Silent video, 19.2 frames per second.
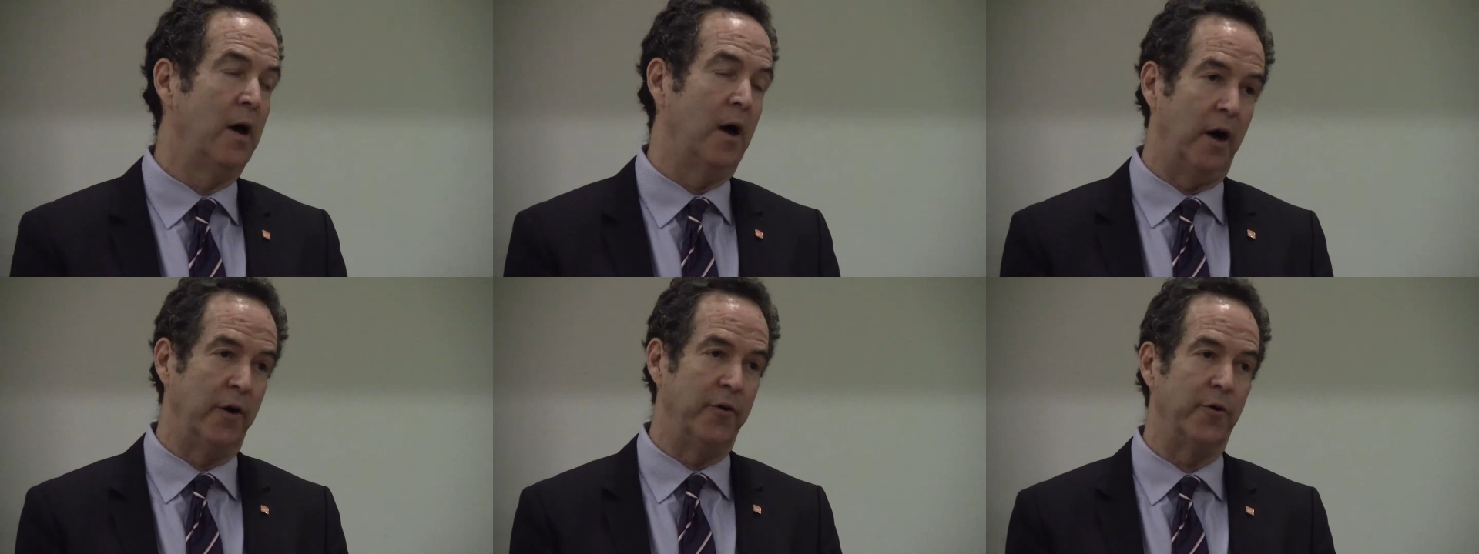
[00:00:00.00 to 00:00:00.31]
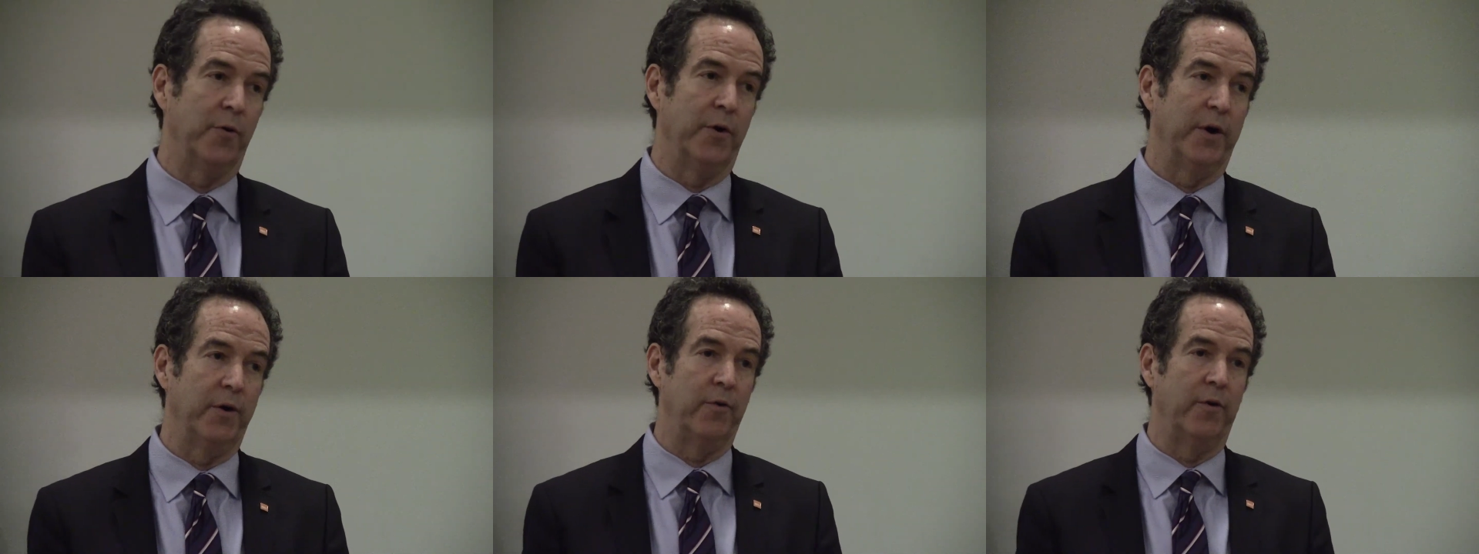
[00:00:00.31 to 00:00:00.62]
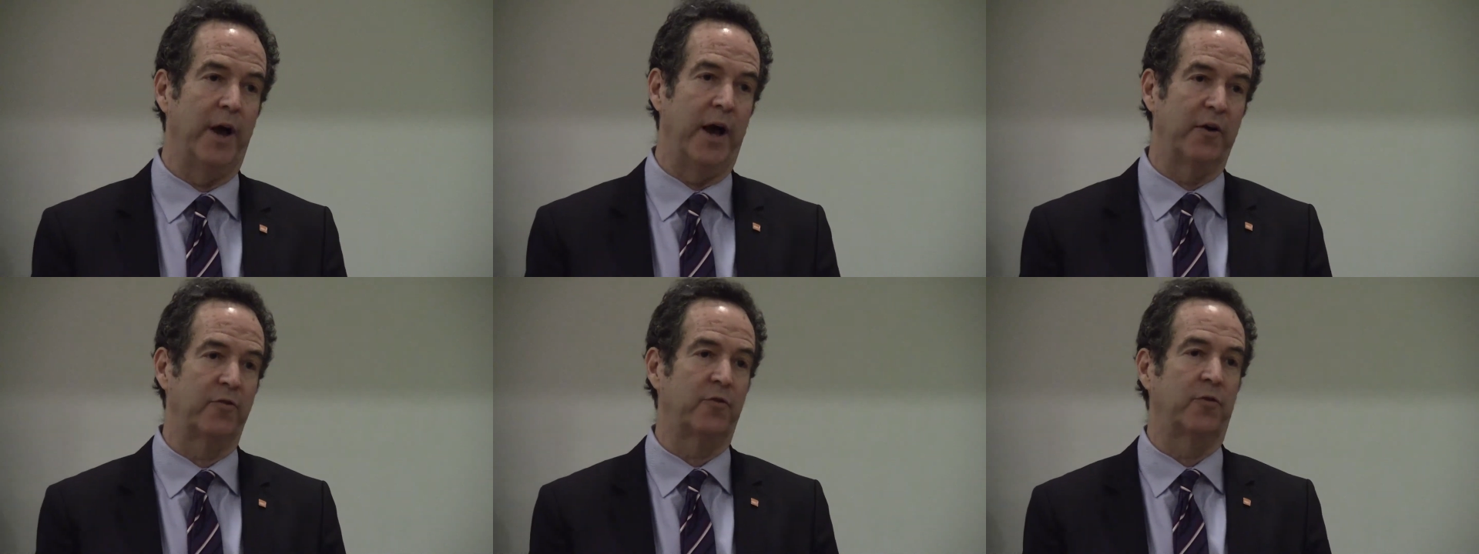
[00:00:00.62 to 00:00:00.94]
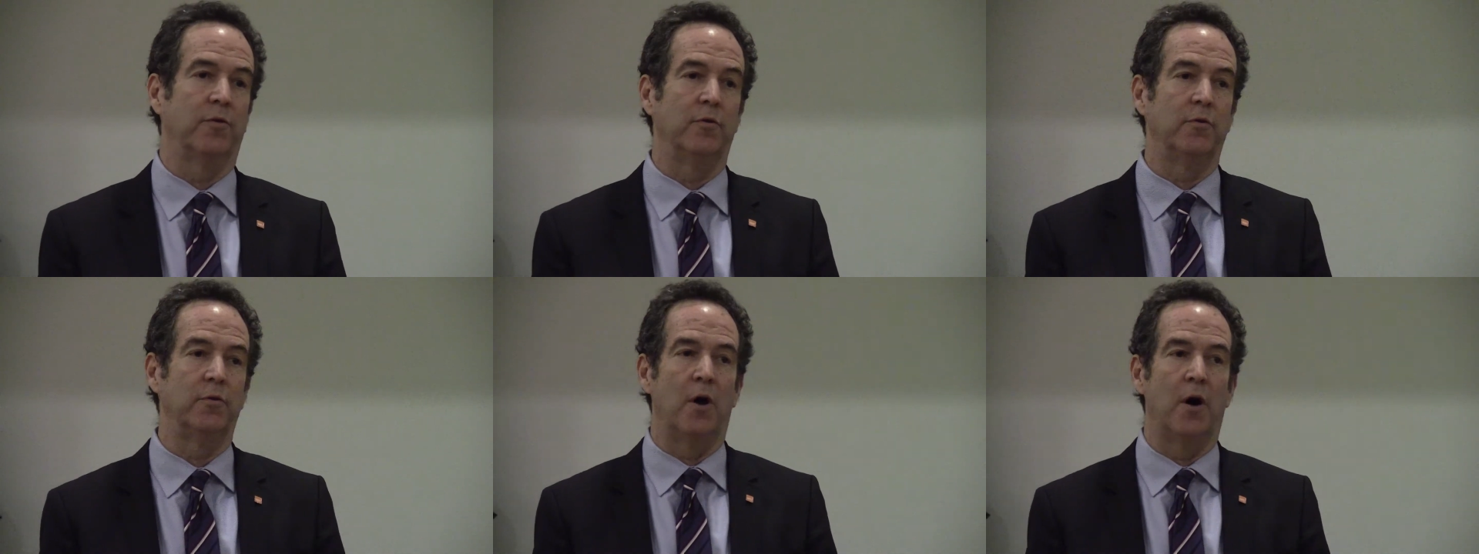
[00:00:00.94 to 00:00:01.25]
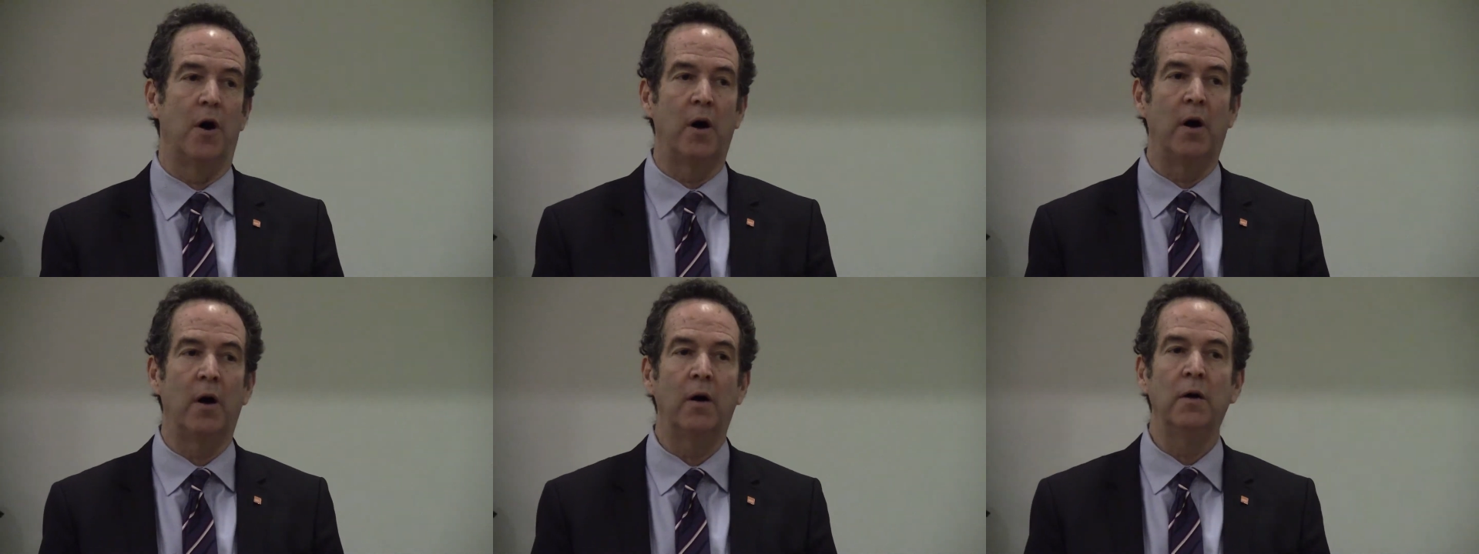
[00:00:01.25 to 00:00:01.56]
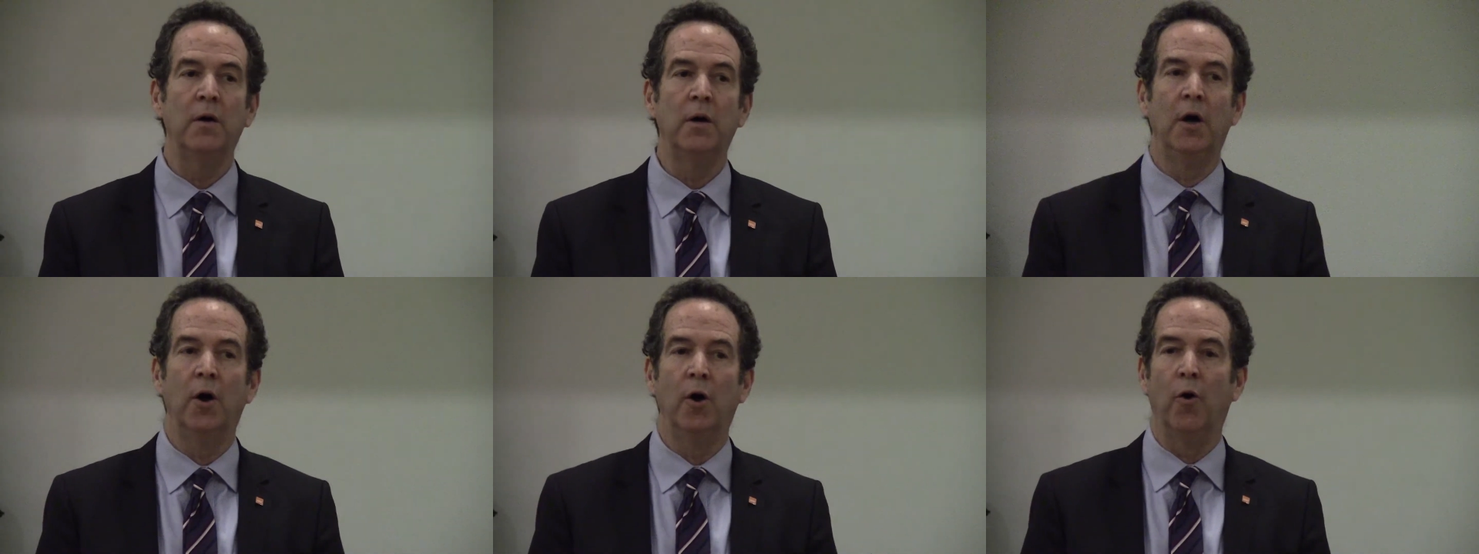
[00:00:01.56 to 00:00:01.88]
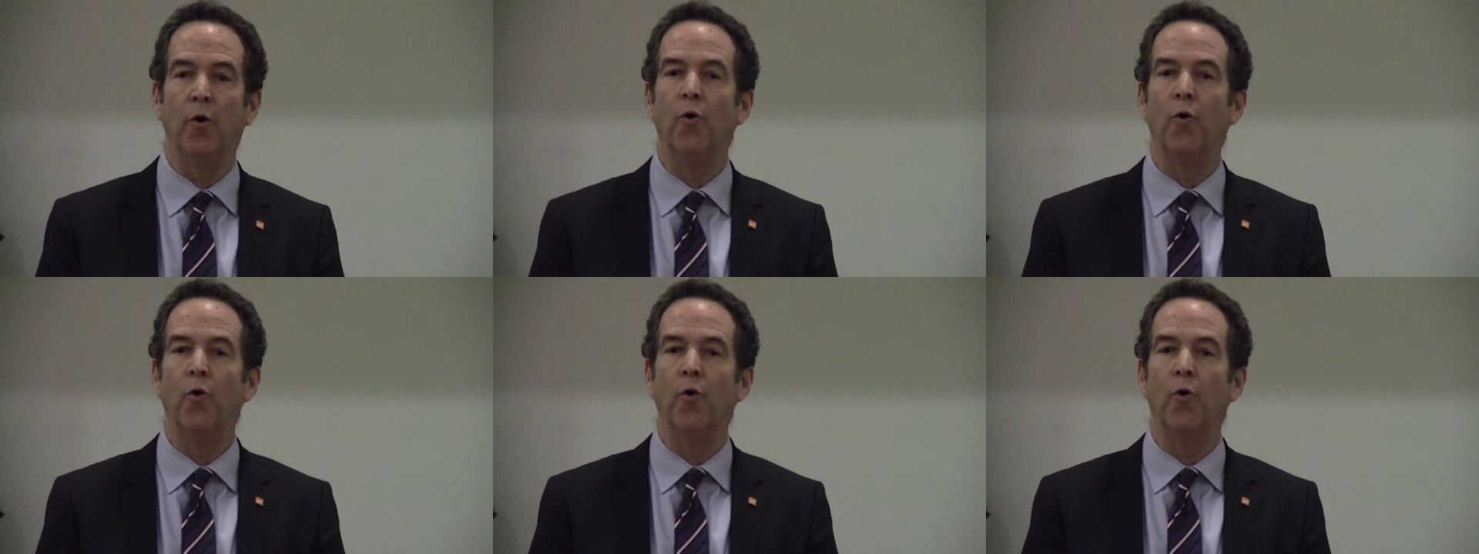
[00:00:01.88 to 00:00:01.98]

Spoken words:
under international law?